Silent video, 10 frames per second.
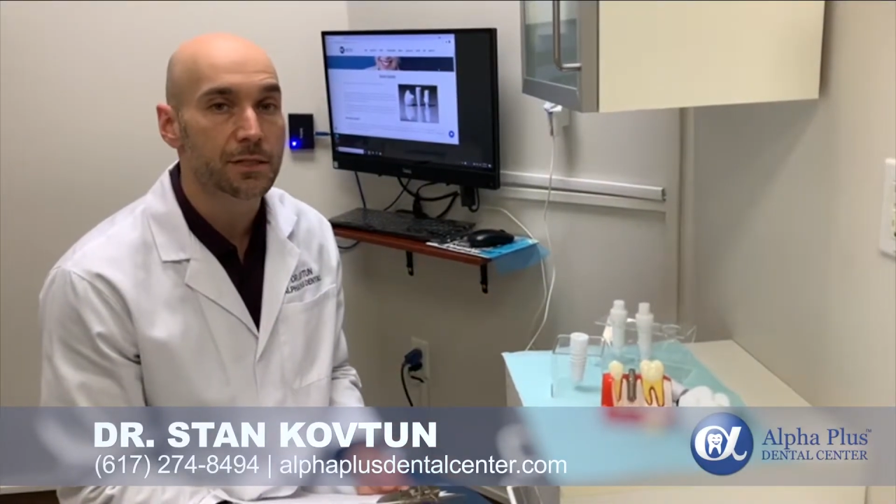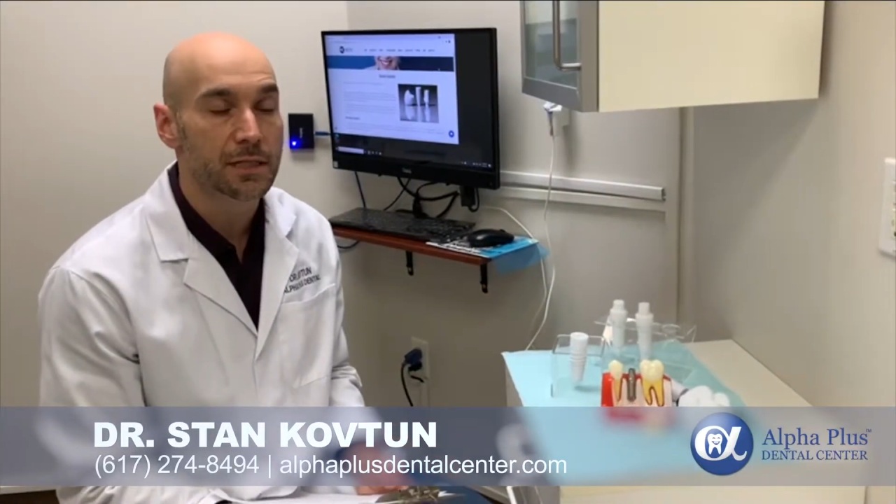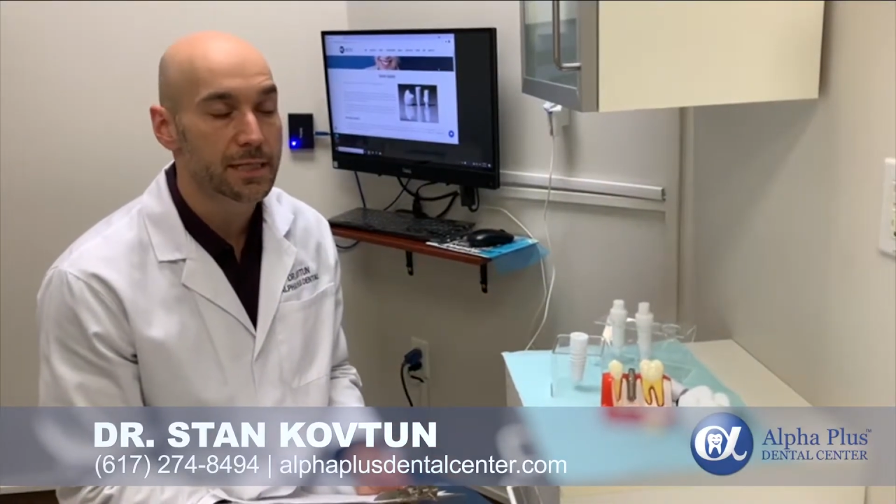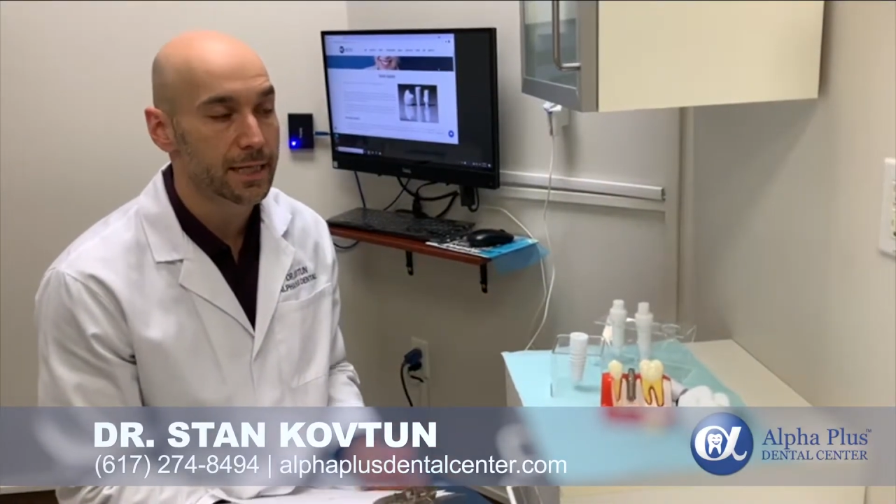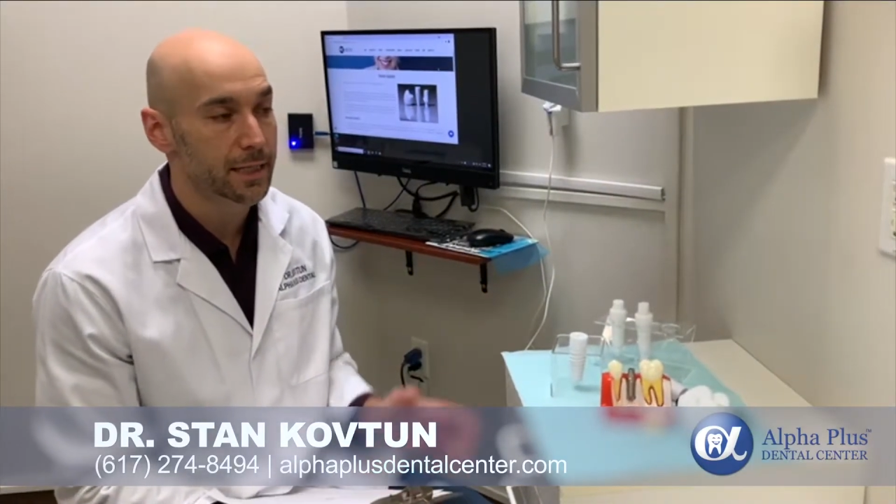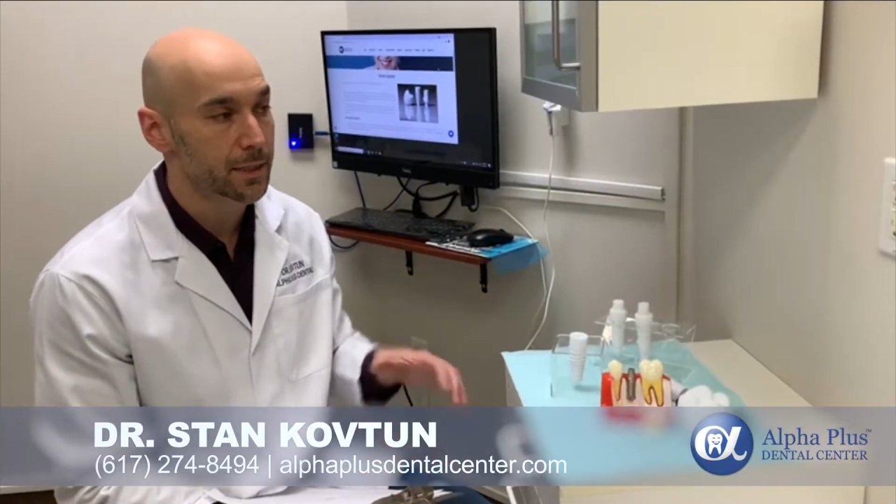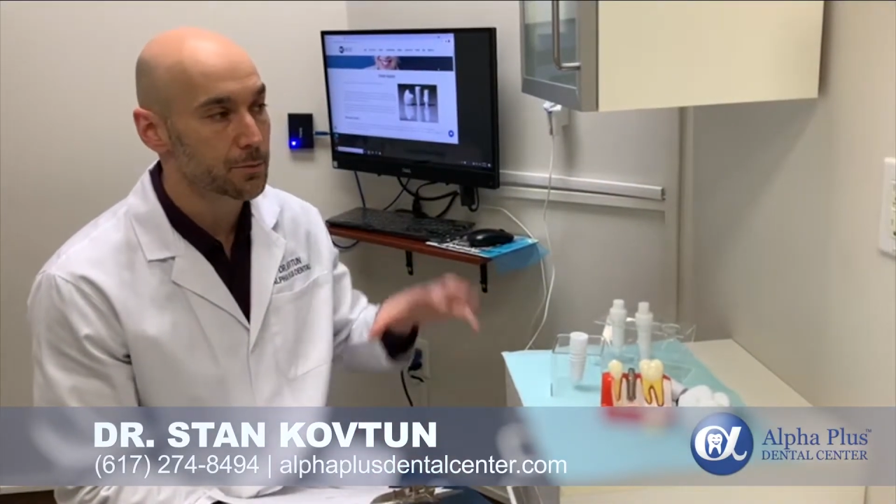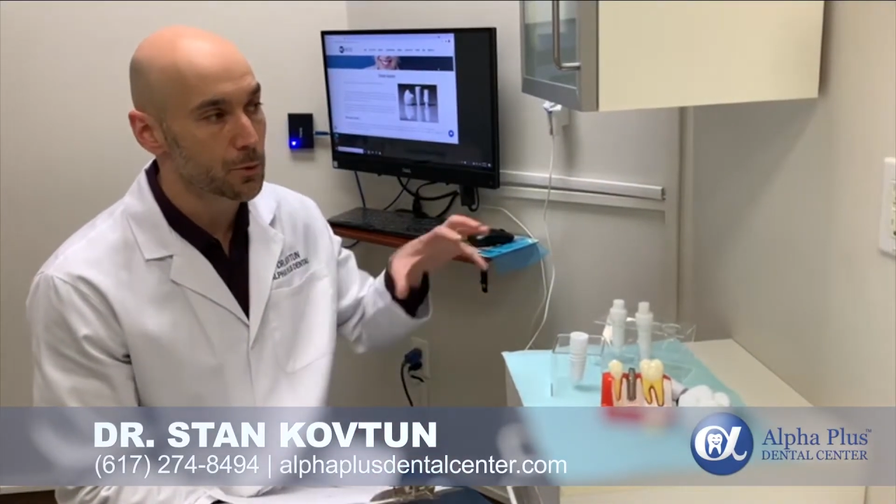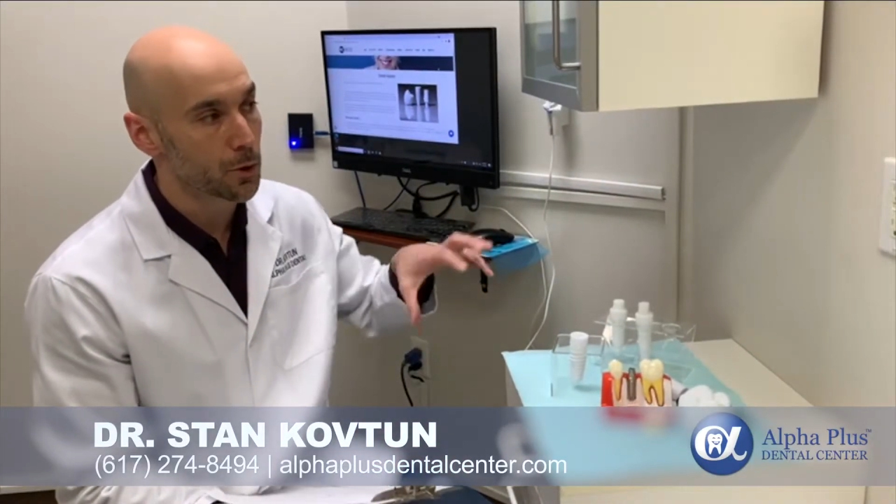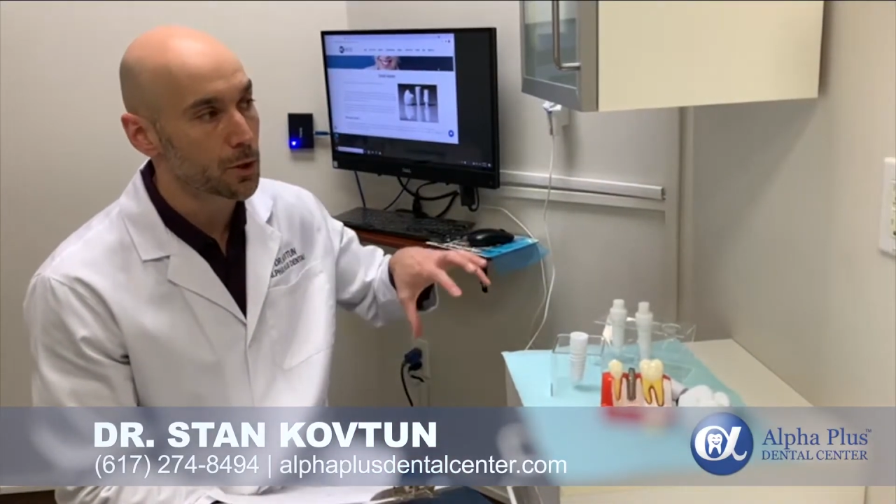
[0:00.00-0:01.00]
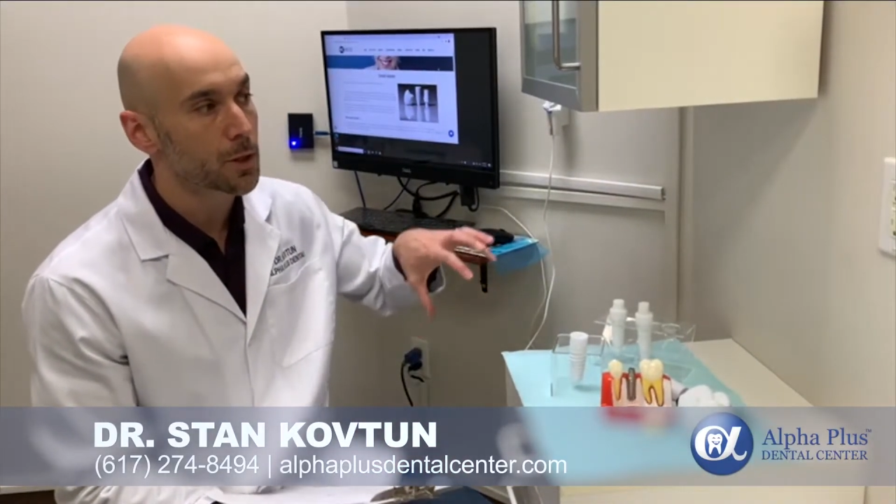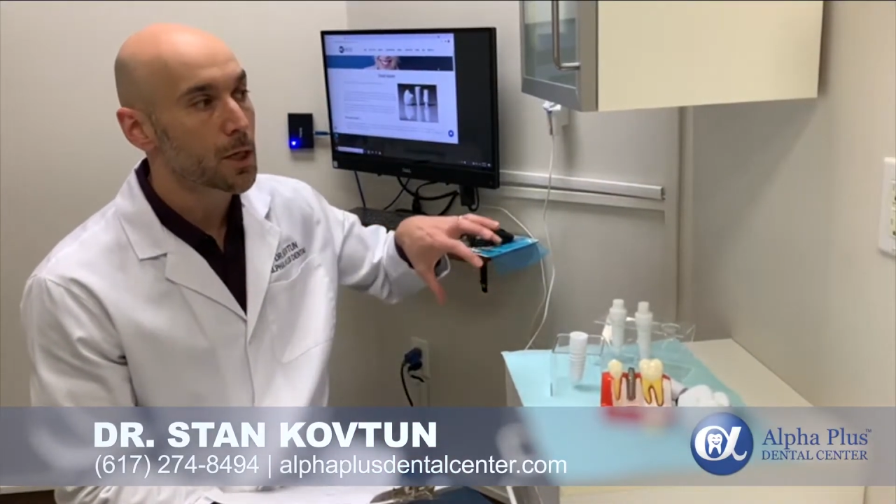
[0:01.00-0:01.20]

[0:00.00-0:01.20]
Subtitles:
titanium, or